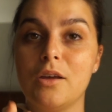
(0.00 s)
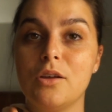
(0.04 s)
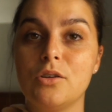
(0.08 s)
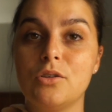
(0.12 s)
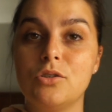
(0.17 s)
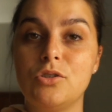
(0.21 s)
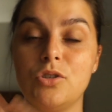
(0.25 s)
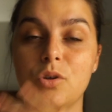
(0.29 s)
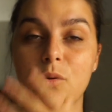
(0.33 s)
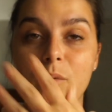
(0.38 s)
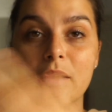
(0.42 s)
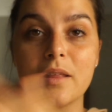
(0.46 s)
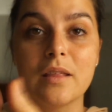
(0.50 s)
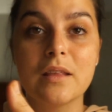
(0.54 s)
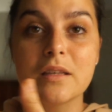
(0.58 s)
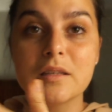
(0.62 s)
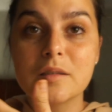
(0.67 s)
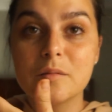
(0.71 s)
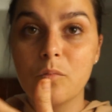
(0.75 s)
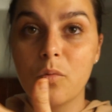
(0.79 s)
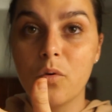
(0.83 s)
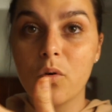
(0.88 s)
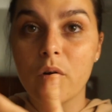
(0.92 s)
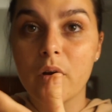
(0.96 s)
doing
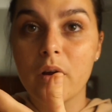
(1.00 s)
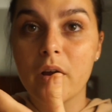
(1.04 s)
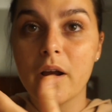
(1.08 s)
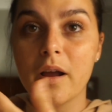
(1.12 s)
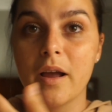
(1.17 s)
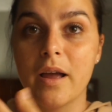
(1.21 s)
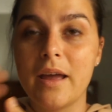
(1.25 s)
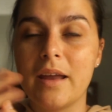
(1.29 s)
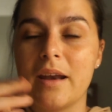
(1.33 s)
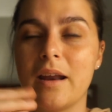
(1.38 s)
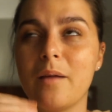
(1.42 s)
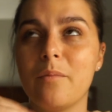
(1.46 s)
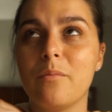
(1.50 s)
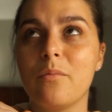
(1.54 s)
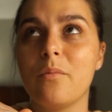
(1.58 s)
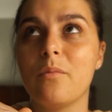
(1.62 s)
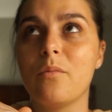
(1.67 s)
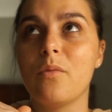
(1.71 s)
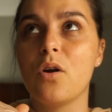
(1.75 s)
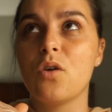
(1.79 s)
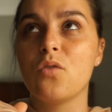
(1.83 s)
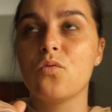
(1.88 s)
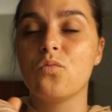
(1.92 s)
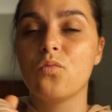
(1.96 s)
this more, and I'm
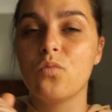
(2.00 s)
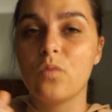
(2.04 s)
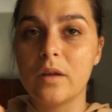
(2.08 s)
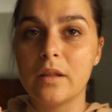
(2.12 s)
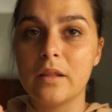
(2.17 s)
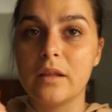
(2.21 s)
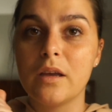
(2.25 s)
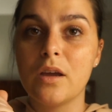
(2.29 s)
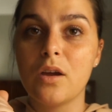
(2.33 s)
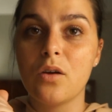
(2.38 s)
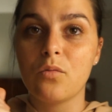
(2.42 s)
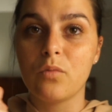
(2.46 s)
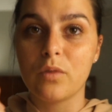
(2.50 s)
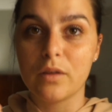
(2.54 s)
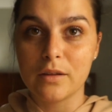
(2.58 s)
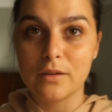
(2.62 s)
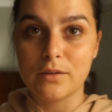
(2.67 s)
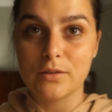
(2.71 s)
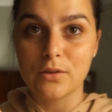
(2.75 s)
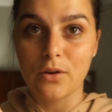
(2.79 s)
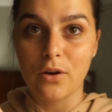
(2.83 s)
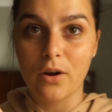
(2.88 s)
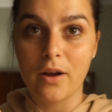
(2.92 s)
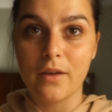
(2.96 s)
really, really
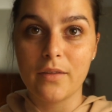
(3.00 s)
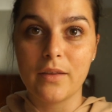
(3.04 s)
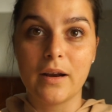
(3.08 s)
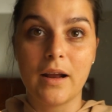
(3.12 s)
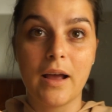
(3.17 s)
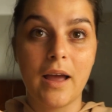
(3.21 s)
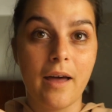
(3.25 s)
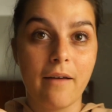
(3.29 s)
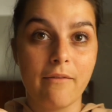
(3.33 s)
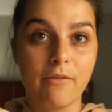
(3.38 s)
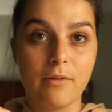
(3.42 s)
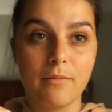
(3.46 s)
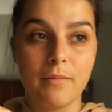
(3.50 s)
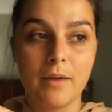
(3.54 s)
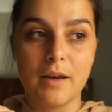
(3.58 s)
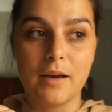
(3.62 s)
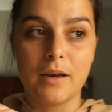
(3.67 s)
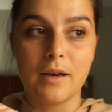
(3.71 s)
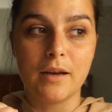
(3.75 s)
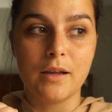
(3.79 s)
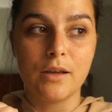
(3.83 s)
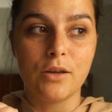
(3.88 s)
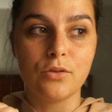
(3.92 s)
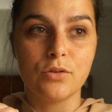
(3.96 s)
sorry that I haven't made
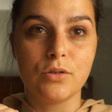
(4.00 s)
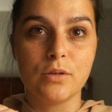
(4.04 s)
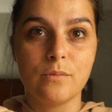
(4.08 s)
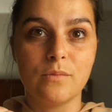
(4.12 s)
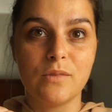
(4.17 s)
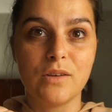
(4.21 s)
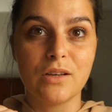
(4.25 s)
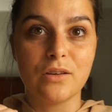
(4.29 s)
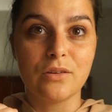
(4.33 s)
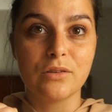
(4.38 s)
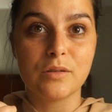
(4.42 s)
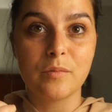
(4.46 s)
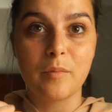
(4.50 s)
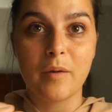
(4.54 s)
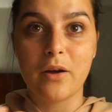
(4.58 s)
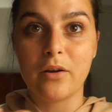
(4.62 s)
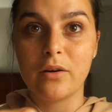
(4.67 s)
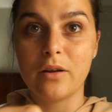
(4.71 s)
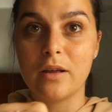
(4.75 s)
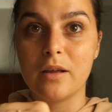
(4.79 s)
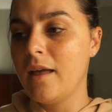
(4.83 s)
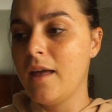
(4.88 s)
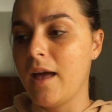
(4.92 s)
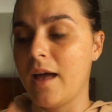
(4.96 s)
any YouTube videos about
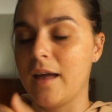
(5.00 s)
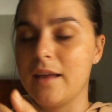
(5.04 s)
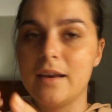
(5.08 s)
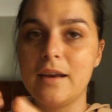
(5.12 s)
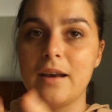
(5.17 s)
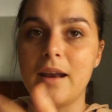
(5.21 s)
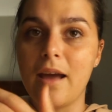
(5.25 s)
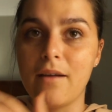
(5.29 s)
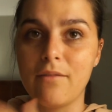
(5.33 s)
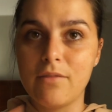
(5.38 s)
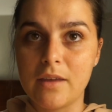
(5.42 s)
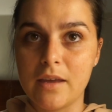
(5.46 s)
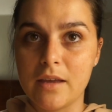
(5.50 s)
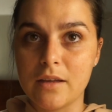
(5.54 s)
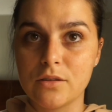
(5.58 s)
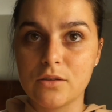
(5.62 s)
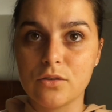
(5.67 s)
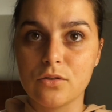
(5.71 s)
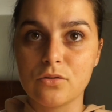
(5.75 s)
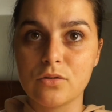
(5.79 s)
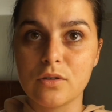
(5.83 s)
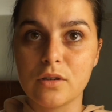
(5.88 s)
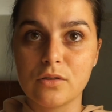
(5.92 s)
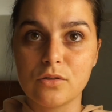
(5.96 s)
it. I didn't have the
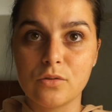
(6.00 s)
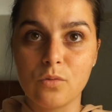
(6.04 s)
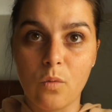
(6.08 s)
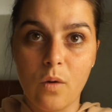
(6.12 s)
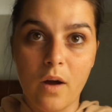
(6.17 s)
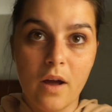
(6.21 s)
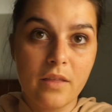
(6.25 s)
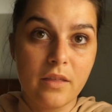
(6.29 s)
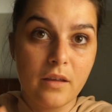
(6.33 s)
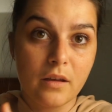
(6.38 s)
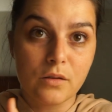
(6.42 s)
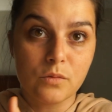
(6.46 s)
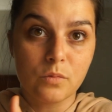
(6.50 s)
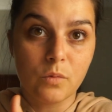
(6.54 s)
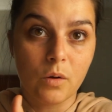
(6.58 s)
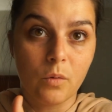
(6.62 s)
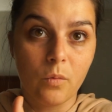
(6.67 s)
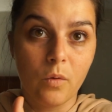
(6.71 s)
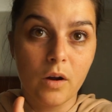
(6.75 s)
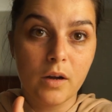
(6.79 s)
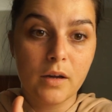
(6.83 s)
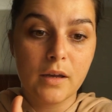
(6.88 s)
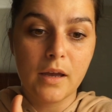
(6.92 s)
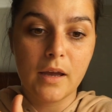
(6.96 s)
answers as to why things weren't
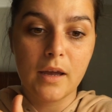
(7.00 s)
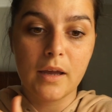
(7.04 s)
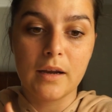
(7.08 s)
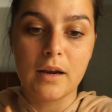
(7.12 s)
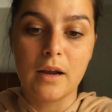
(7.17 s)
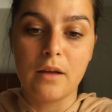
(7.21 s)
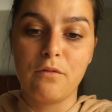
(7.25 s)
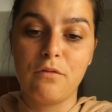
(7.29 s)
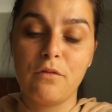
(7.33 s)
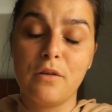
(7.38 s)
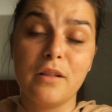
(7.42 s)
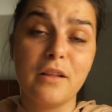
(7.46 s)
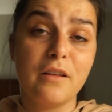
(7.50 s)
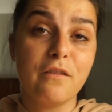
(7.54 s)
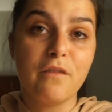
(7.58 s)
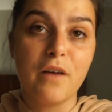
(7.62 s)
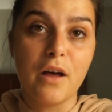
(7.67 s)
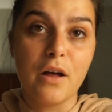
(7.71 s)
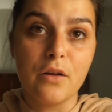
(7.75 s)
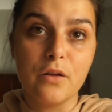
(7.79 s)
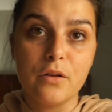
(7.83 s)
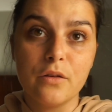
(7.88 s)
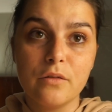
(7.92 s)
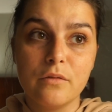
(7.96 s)
working, and I really
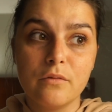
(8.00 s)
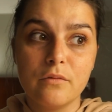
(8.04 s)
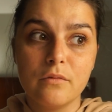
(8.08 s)
felt